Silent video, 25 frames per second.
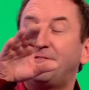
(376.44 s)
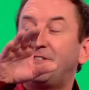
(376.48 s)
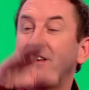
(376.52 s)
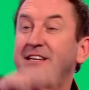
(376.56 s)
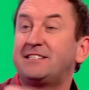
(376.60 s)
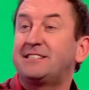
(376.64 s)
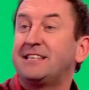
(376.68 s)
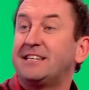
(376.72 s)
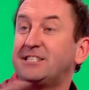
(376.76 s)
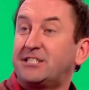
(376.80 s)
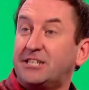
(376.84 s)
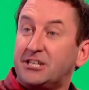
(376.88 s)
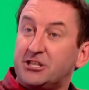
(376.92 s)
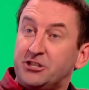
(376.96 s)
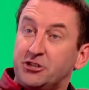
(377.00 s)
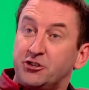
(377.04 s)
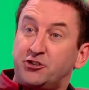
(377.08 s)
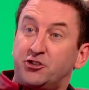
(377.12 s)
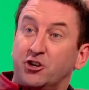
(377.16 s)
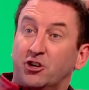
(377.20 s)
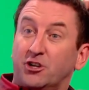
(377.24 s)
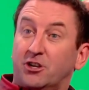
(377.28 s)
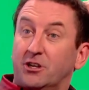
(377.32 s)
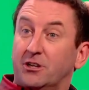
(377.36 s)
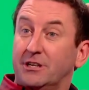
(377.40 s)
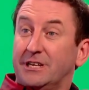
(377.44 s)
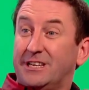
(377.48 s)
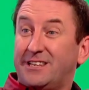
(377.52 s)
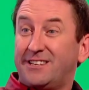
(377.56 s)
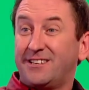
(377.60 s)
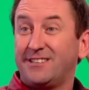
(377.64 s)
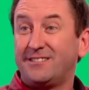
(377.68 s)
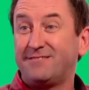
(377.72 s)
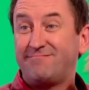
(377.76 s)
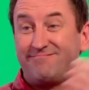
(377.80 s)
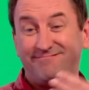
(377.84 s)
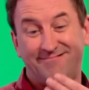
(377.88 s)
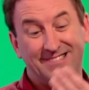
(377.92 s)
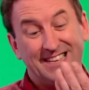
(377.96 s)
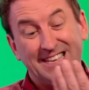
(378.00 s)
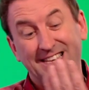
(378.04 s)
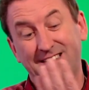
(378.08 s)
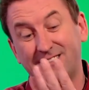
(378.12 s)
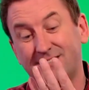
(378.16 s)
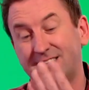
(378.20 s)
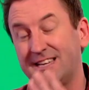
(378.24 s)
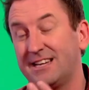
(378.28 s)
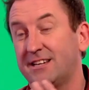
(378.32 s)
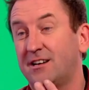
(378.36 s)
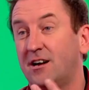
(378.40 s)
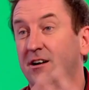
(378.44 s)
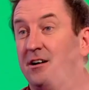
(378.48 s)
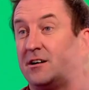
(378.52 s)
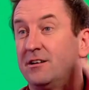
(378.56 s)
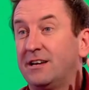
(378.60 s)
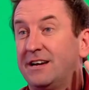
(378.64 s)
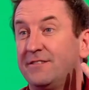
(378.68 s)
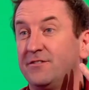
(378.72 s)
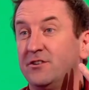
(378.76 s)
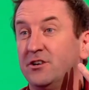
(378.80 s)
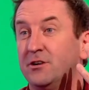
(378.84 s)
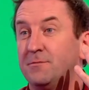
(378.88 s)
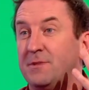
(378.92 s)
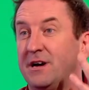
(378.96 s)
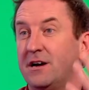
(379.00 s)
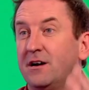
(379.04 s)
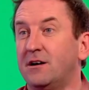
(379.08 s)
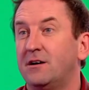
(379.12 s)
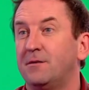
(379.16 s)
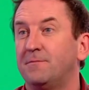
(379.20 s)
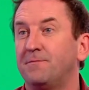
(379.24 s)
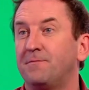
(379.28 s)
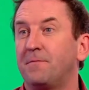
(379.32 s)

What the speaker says: they said, "Can you juggle?" He can say, "I can't. I've hurt my arm."